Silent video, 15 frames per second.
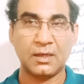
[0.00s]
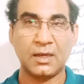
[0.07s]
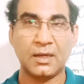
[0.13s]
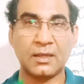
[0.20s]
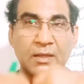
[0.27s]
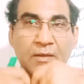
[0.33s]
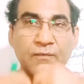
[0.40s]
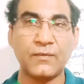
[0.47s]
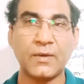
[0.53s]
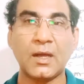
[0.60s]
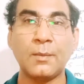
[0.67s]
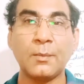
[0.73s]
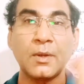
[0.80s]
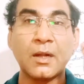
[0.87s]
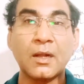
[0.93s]
and they
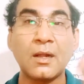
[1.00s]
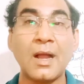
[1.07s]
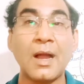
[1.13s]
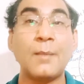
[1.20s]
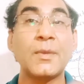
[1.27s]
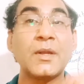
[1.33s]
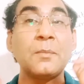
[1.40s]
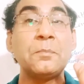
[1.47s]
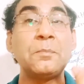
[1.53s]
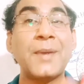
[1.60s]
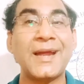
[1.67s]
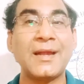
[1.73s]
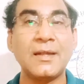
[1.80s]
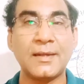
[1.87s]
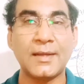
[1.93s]
form common
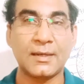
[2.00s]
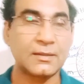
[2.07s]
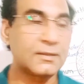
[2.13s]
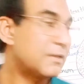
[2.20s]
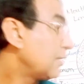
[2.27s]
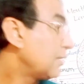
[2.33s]
bile duct.